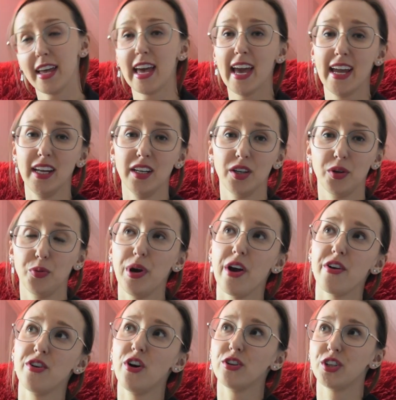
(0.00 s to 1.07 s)
Again,
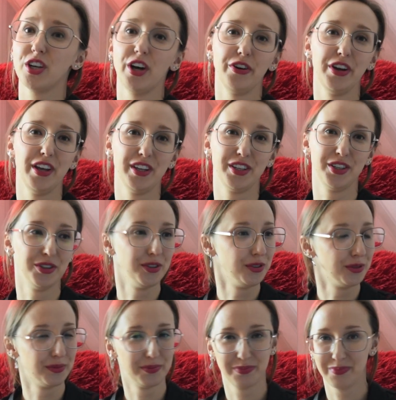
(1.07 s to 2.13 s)
we are not going
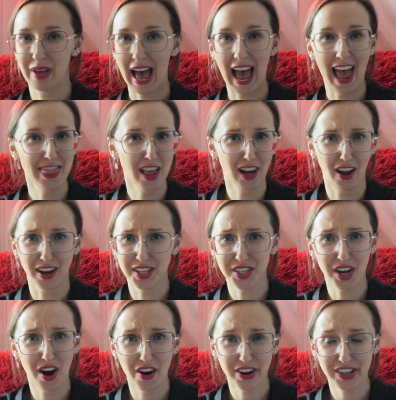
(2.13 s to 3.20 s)
to
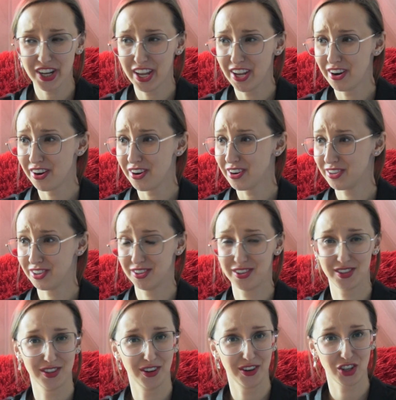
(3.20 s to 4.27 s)
analyze art here.
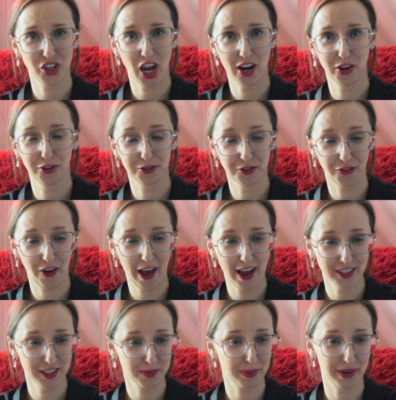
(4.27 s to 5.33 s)
This is not a channel for
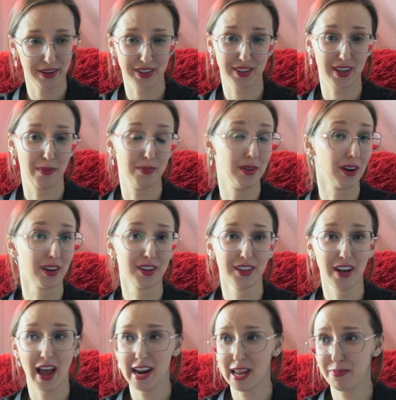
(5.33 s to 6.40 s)
that. Plus, I'm
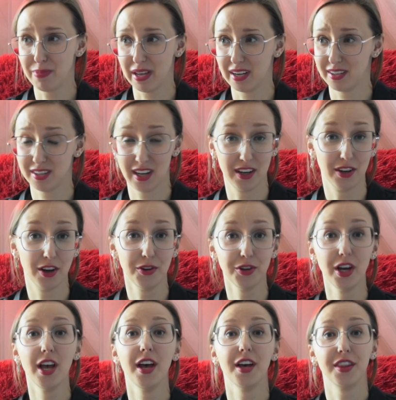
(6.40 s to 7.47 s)
not good at it because I
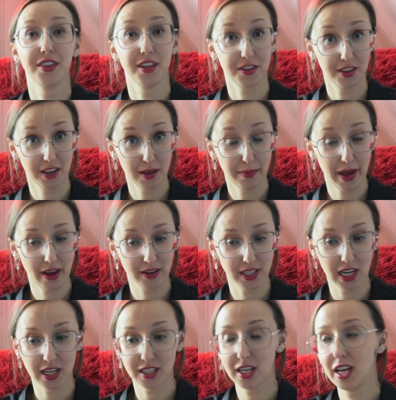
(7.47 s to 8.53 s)
know nothing
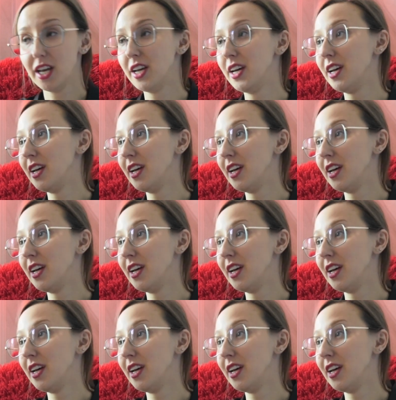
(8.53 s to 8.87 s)
about it.